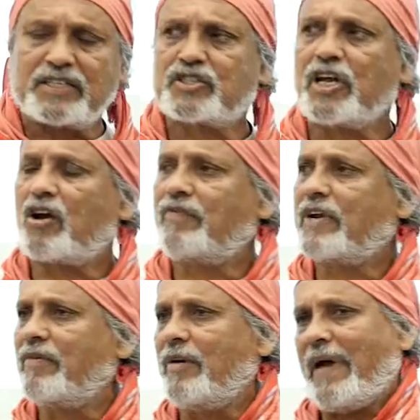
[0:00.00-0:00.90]
its share of
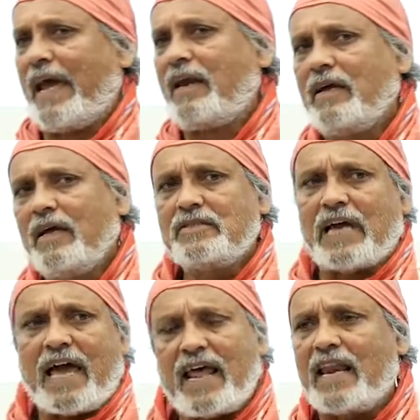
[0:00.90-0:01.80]
development.
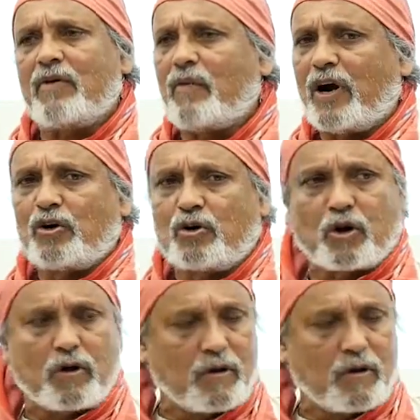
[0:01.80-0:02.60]
China never wanted to